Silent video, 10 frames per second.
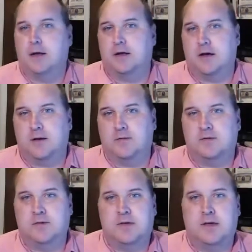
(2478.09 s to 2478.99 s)
uh,
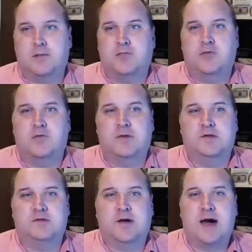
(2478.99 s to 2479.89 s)
doing
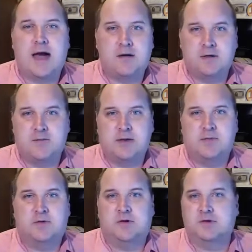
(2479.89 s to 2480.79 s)
improvements, hiring
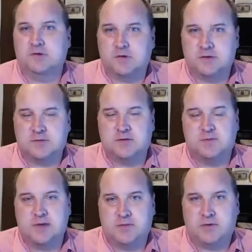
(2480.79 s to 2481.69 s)
people, consulting with
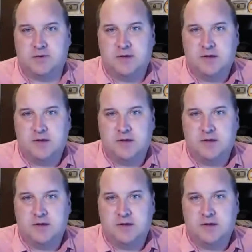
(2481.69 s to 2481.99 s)
people